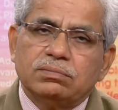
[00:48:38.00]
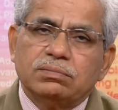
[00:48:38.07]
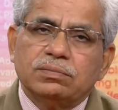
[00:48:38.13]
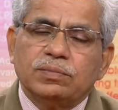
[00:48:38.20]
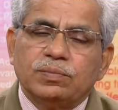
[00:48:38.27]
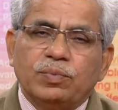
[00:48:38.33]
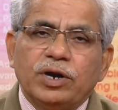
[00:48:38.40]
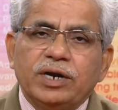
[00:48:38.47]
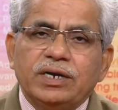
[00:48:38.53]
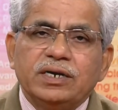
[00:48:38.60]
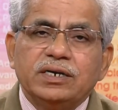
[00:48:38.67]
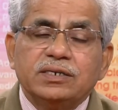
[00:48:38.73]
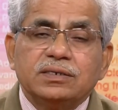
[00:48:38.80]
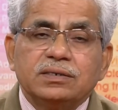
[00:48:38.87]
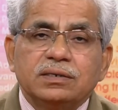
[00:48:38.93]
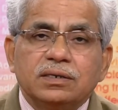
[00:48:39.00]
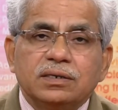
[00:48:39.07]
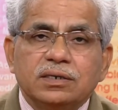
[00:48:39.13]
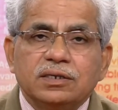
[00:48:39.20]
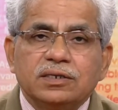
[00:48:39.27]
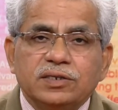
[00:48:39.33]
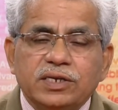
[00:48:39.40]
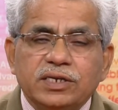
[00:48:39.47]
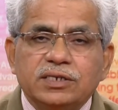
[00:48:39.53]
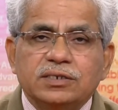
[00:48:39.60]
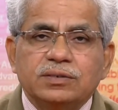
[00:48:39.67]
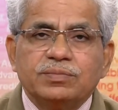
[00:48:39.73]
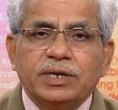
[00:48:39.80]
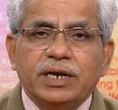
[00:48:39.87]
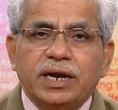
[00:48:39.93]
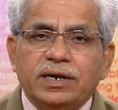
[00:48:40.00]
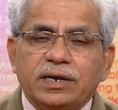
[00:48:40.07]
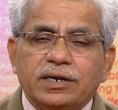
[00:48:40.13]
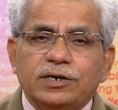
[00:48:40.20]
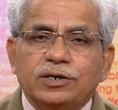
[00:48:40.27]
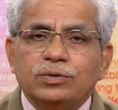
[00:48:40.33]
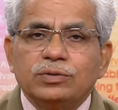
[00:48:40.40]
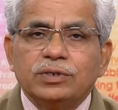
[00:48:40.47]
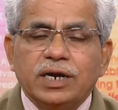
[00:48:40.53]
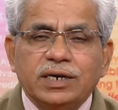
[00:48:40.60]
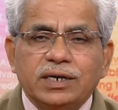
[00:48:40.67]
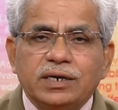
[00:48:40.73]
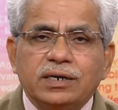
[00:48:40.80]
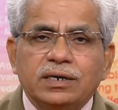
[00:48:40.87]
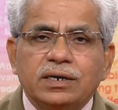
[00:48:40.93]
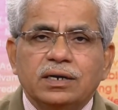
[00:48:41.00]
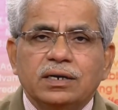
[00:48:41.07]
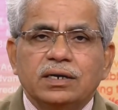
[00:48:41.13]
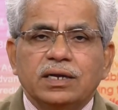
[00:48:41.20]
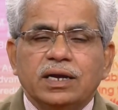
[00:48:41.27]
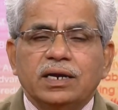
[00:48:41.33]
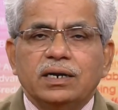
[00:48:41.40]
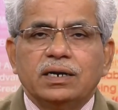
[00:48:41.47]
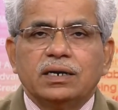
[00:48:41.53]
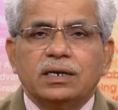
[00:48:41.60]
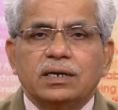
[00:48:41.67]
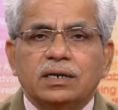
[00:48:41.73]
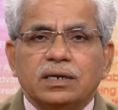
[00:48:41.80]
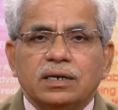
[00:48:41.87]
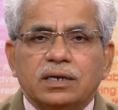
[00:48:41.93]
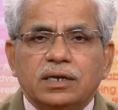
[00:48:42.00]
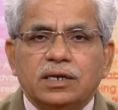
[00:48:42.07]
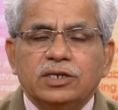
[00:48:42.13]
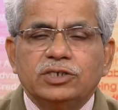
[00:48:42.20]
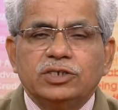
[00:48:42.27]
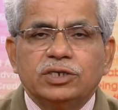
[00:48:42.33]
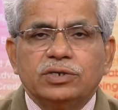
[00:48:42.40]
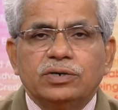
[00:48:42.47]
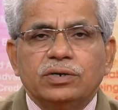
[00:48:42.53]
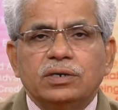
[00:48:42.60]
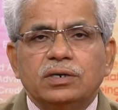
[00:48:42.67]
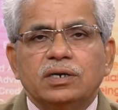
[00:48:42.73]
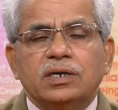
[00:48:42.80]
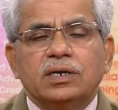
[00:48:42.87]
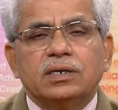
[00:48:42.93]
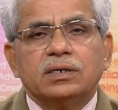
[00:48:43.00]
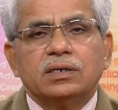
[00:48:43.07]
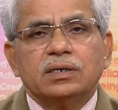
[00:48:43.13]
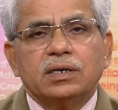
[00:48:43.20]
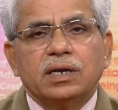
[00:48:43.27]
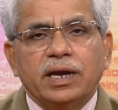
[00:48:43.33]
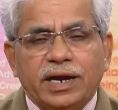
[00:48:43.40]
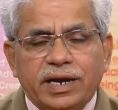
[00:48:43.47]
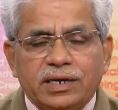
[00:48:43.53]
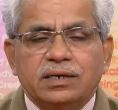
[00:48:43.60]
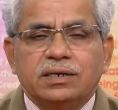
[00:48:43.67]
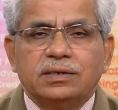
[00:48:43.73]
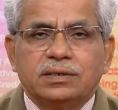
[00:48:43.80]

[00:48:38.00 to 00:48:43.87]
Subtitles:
pointed things may enter into that and can injure your hand.